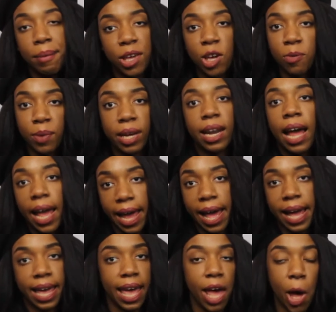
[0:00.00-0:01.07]
human. Hey,
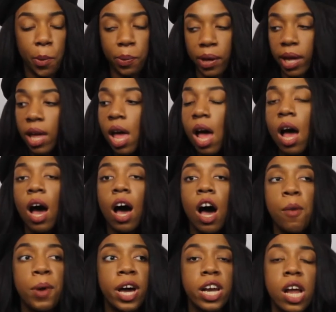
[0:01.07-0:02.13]
I can't help it.
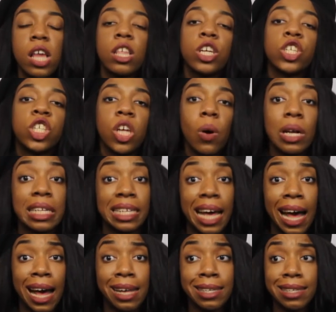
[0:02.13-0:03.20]
Another sewing
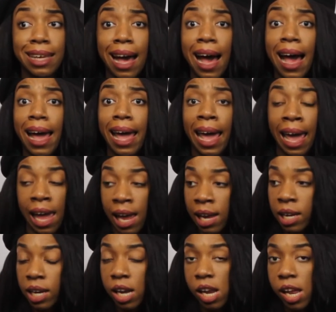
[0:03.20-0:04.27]
task I
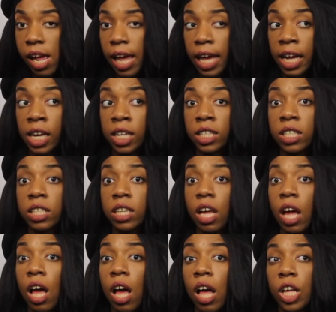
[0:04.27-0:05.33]
hate is
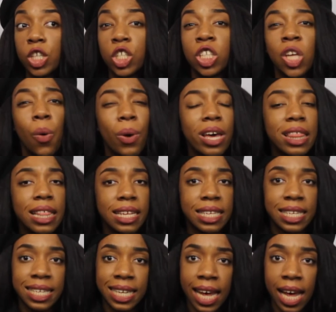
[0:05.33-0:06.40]
sewing
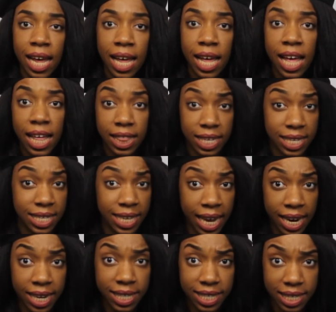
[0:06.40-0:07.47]
the
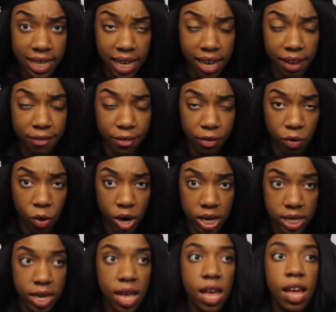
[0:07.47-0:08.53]
set-in sleeve, of
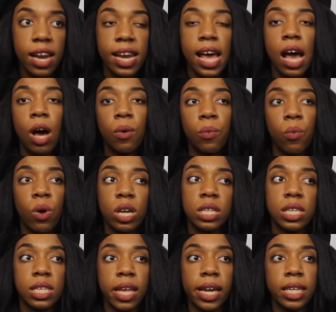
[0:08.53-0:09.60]
course. Now, what is
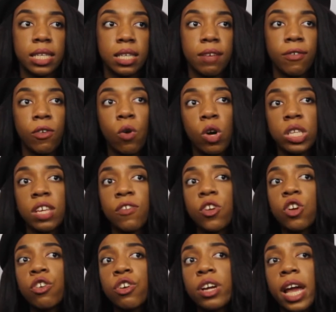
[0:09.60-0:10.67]
the set-in sleeve? Of course, if you're
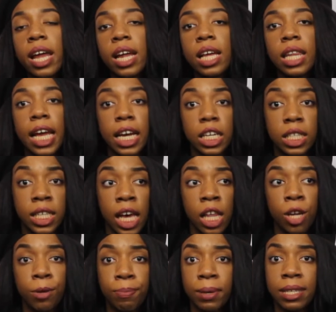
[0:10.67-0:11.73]
creating like a
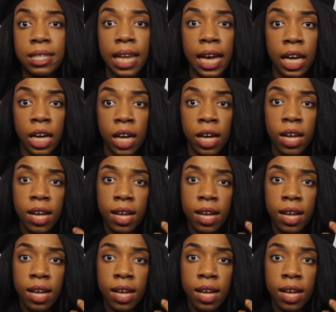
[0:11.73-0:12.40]
tailored piece, like a